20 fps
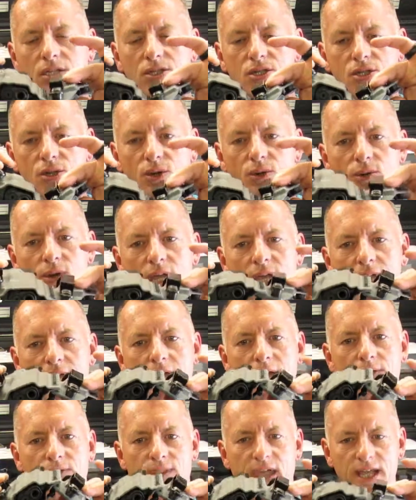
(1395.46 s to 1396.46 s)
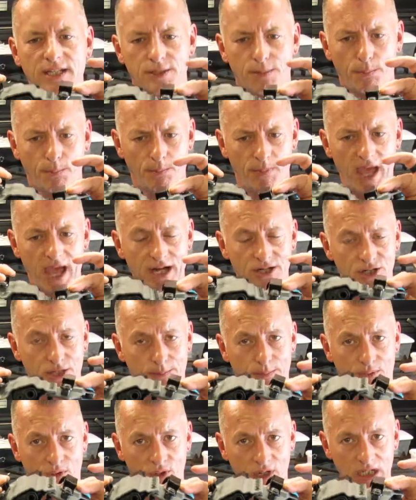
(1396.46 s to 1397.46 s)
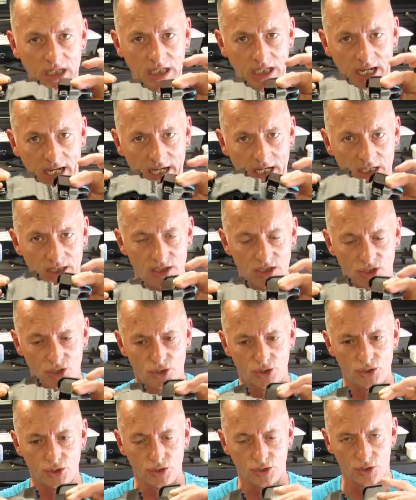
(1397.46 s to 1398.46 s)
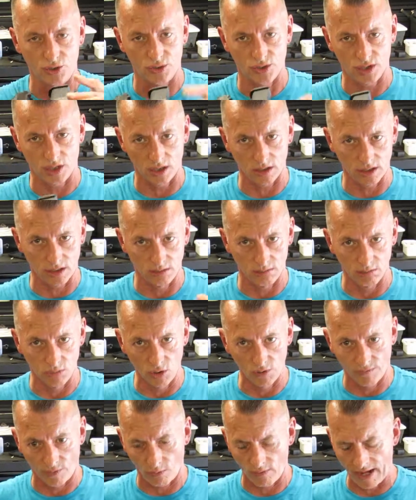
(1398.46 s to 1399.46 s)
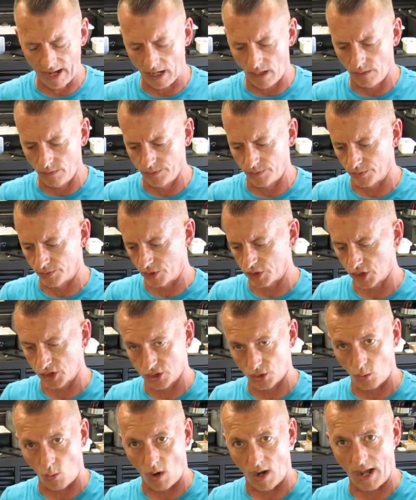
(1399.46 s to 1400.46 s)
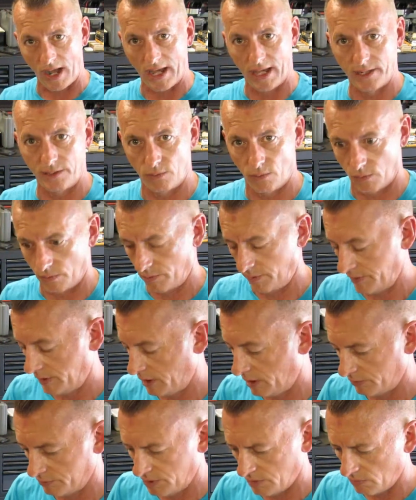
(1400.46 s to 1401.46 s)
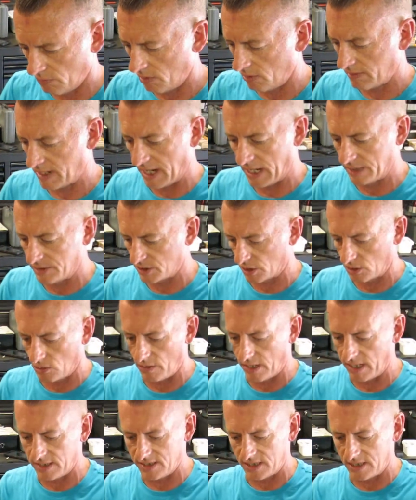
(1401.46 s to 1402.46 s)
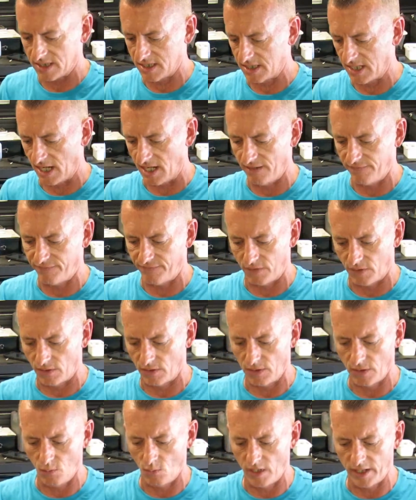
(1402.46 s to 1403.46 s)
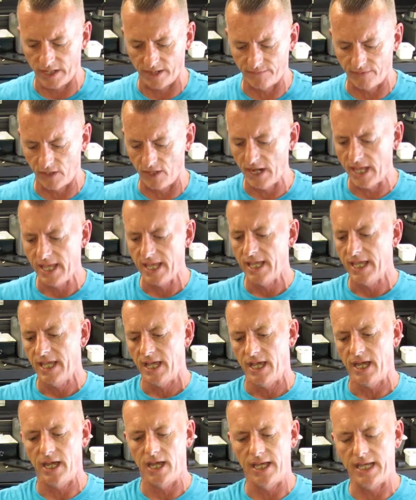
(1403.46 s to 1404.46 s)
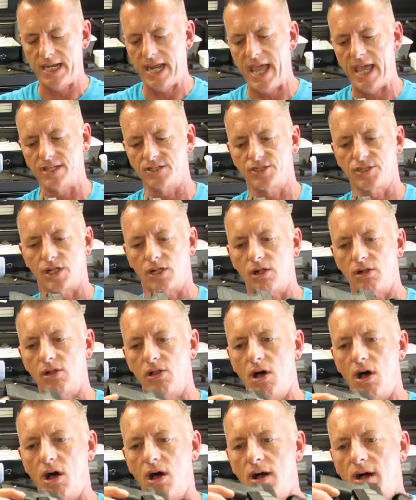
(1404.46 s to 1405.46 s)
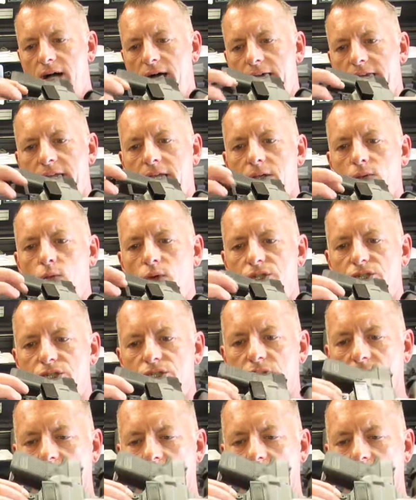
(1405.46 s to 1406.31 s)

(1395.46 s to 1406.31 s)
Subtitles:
So that's actually pretty nice should you start to move around or squat or do all kinds of crazy stuff or whatever. It has the claw on it, which the